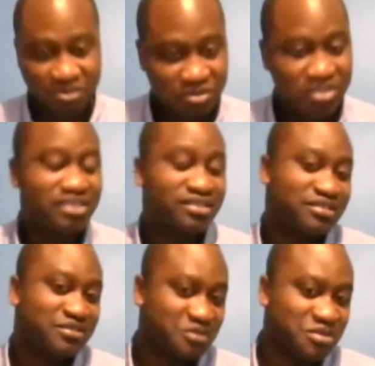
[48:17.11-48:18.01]

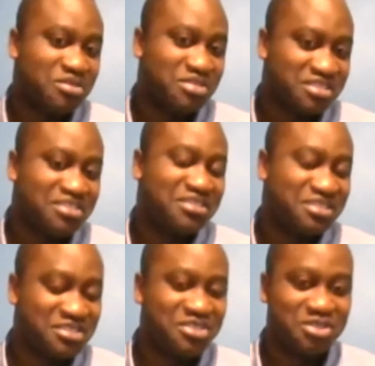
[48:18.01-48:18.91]
yes, the
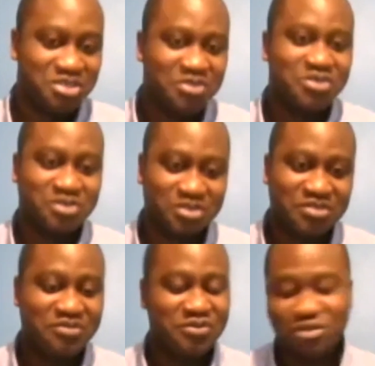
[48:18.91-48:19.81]
destination
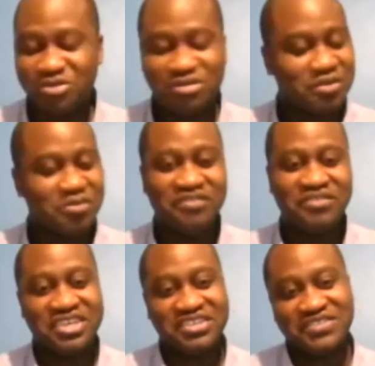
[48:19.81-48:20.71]
we will not be
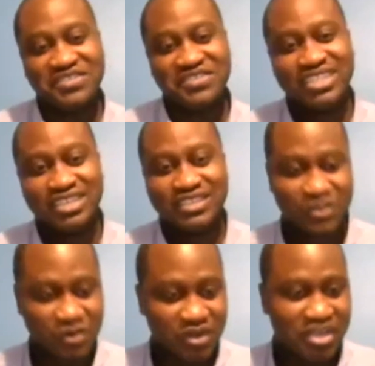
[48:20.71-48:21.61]
far in sight as
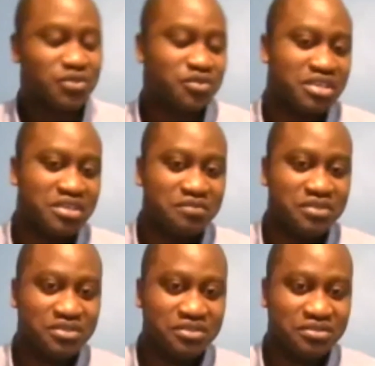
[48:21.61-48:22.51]
long as we
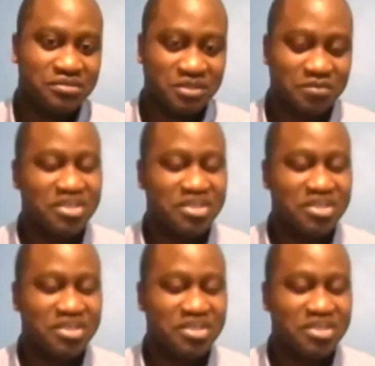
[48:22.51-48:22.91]
keep